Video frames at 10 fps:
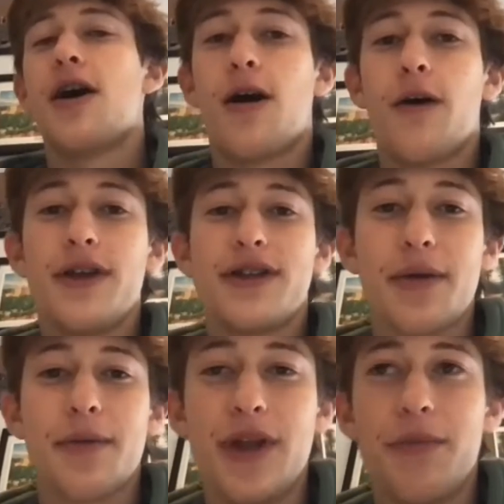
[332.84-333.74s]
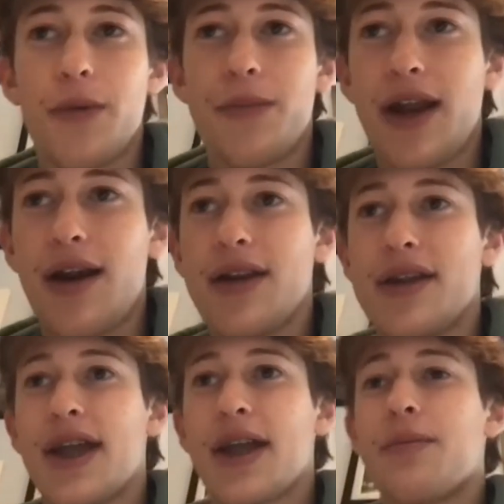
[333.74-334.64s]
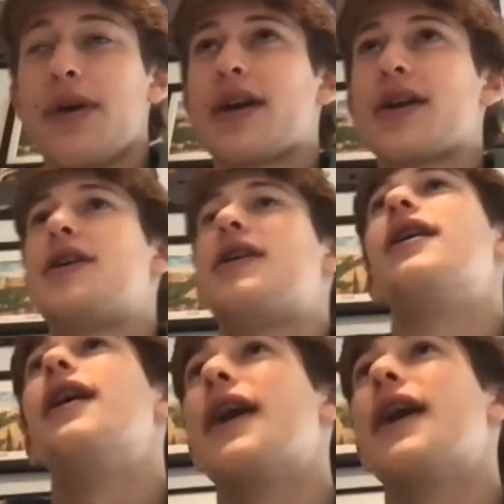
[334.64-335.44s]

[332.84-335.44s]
Always be prepared to take a picture.